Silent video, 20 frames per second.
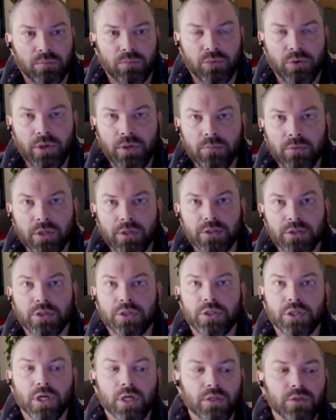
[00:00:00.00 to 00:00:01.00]
pretty much
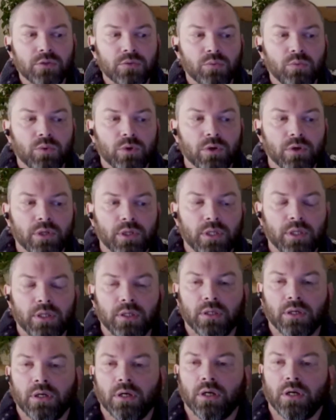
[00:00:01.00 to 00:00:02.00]
just working
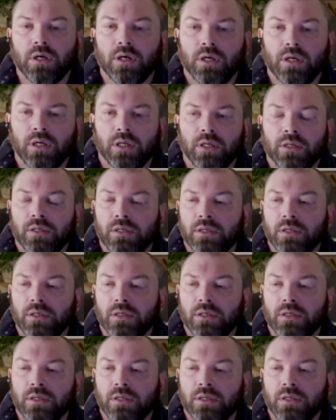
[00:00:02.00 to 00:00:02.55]
on